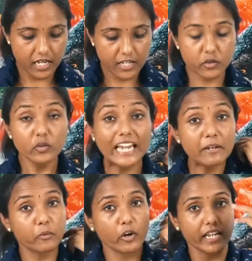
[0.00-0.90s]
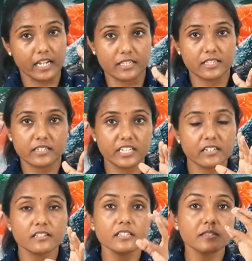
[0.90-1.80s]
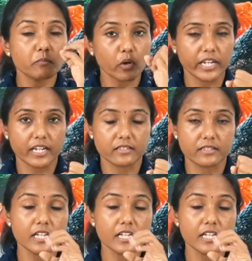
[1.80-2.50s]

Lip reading: So it protects, tears protects